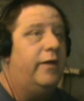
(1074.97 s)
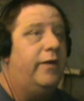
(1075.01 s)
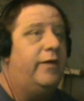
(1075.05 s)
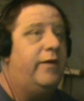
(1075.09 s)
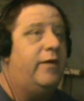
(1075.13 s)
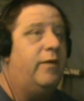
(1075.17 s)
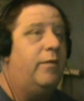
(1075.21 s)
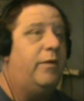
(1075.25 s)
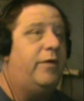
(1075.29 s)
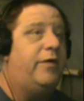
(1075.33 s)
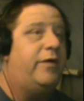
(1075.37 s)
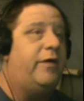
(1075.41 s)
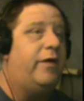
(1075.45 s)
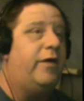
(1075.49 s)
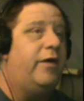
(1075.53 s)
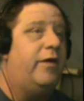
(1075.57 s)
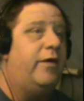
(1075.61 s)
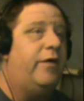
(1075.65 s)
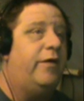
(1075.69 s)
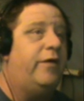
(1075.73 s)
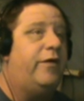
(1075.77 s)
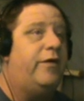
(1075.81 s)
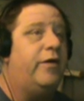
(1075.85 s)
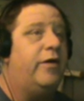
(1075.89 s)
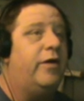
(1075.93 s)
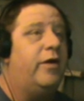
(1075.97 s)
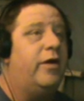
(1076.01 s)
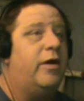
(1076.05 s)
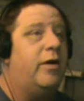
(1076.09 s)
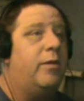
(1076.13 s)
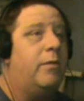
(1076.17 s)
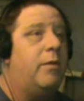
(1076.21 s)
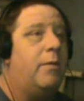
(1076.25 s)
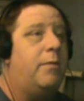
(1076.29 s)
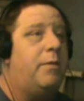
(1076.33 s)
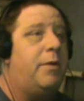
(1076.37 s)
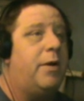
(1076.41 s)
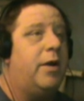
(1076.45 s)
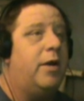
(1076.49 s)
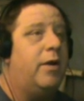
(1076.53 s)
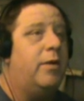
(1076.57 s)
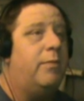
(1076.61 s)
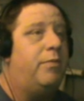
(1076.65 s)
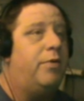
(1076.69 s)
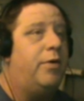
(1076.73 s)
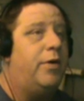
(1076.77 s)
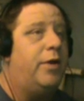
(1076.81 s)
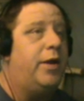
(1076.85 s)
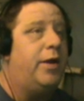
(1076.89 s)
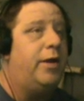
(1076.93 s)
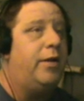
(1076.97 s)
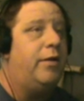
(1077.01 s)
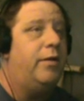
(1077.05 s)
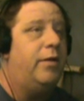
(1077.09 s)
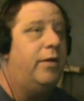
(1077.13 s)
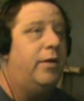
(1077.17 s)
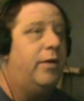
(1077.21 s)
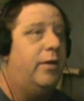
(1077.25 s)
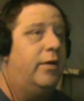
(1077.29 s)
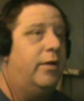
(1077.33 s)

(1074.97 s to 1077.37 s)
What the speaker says: So what you do is you can come up here and put it